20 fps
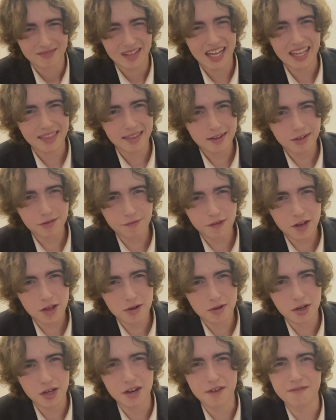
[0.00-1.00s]
Like, this video
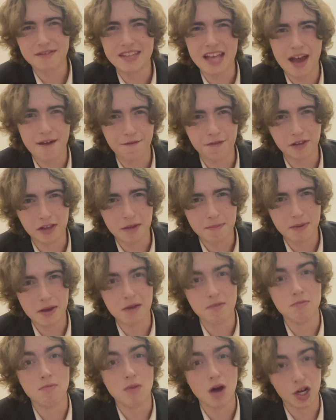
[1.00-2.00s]
could have definitely been
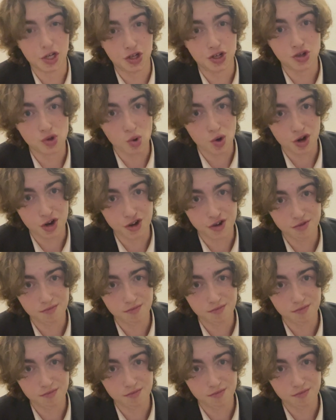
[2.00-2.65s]
much shorter.